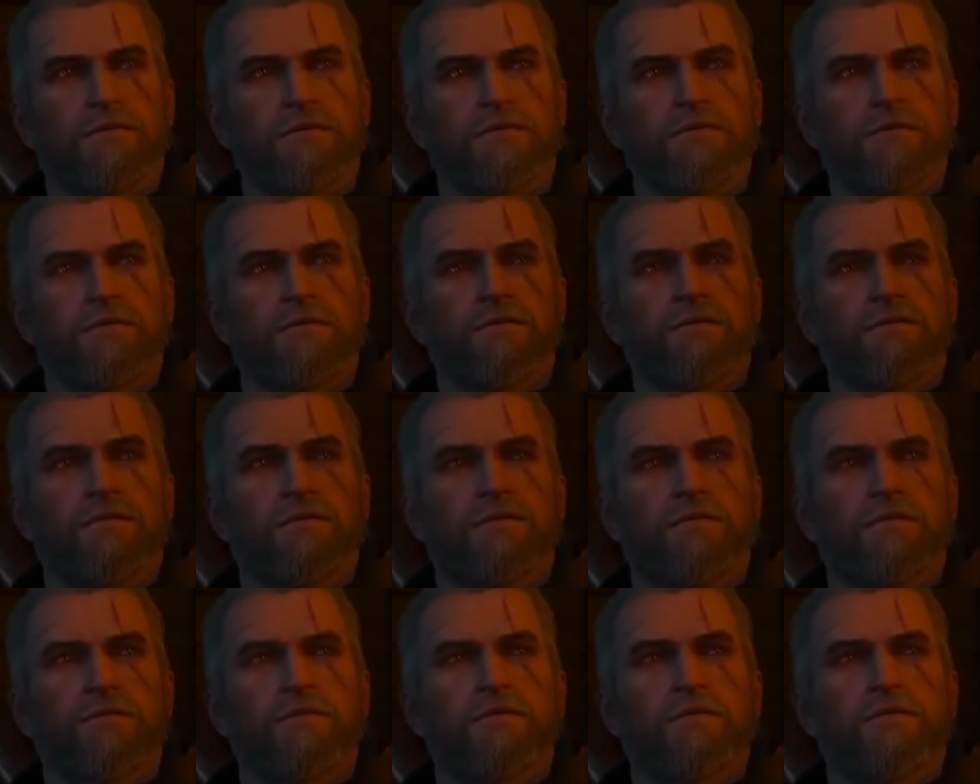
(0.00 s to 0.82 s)

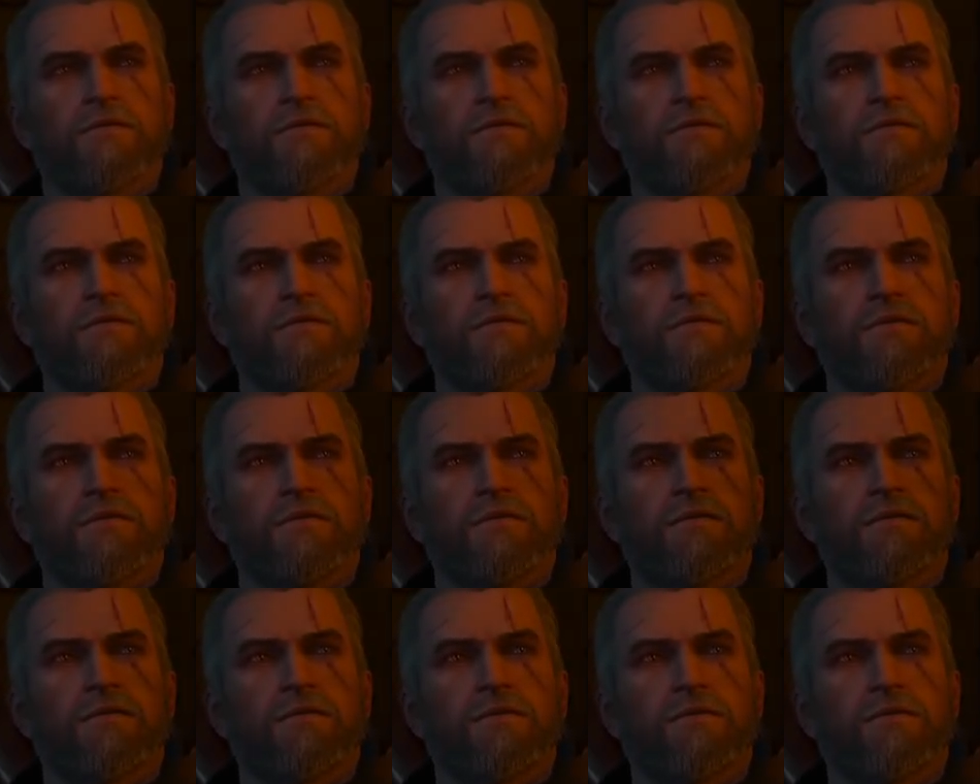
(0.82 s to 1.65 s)

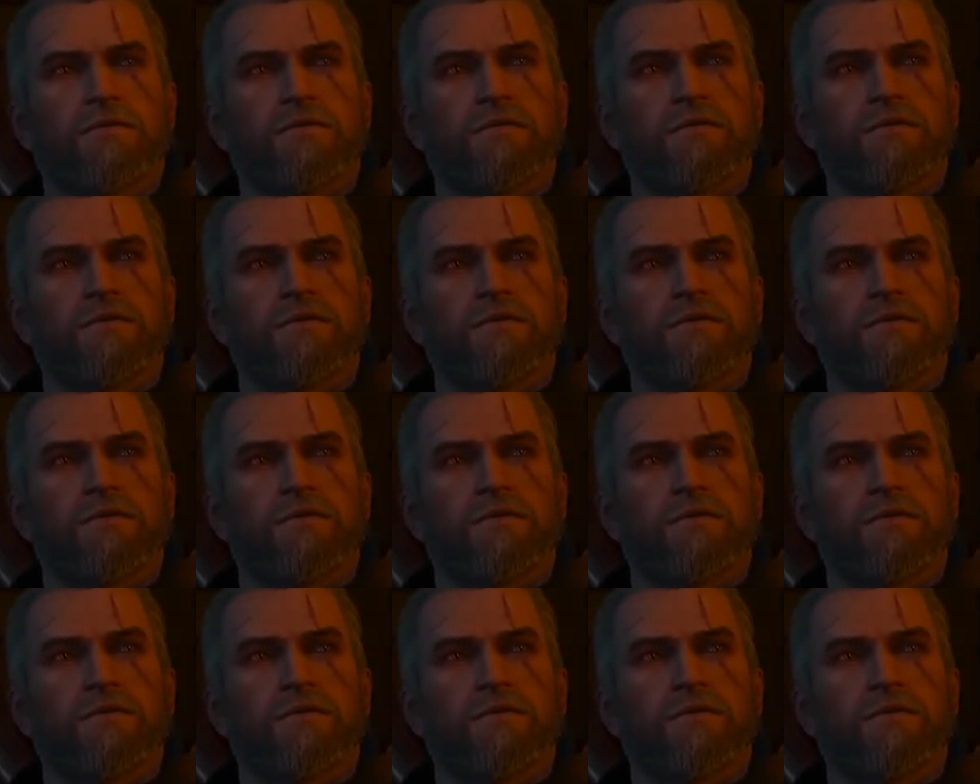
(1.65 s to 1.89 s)
[no speech]